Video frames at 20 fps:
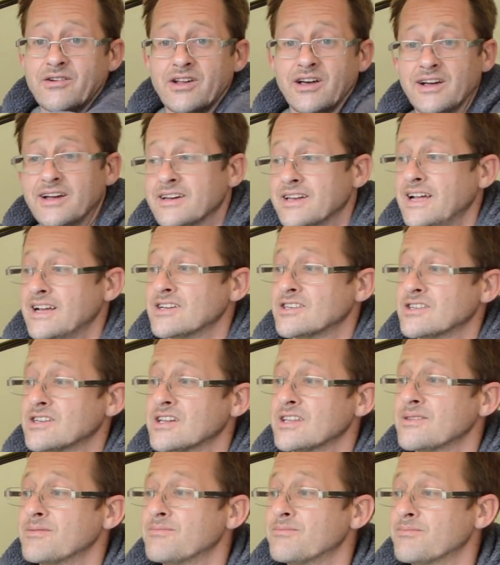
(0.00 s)
and I could
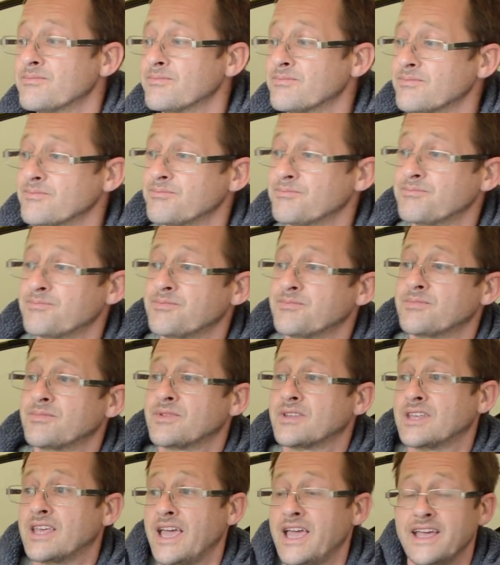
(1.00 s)
actually
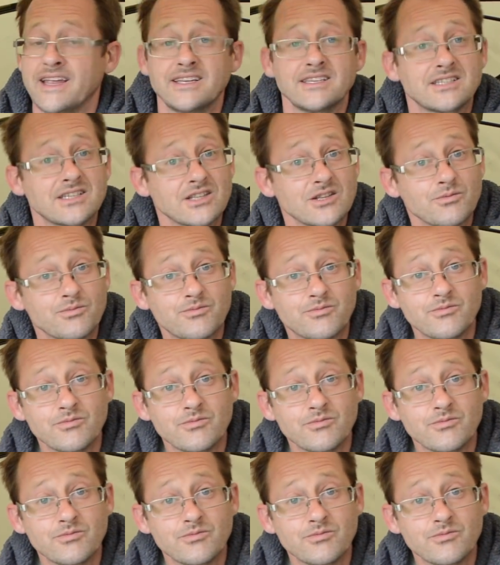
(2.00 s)
get into